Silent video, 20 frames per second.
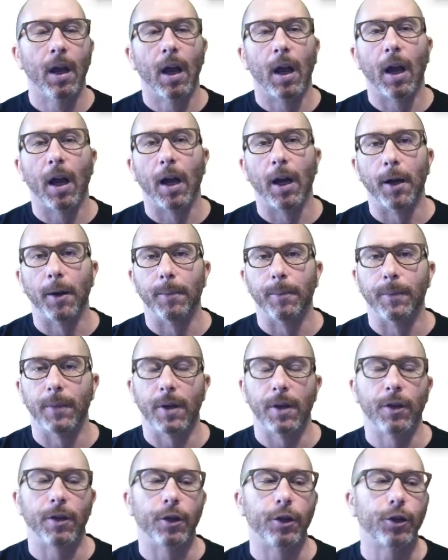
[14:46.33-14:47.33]

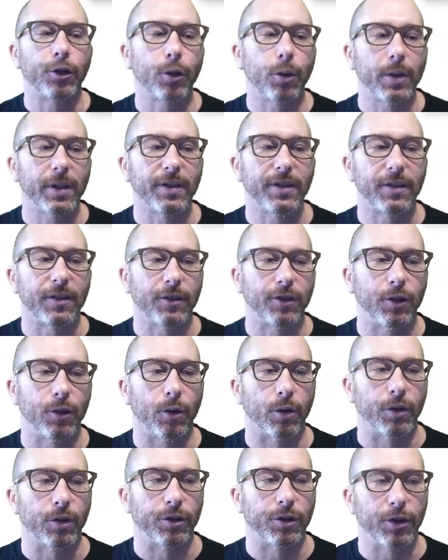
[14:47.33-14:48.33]
The choice is
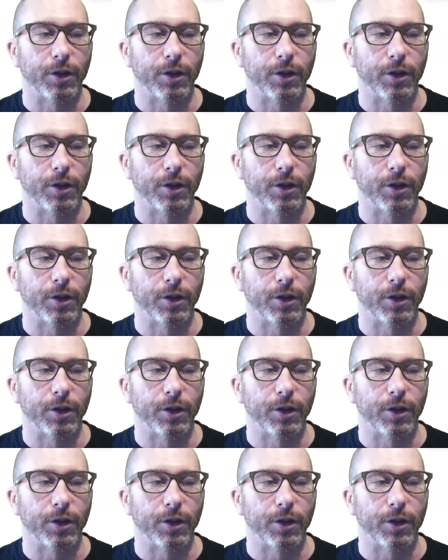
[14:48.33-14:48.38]
yours.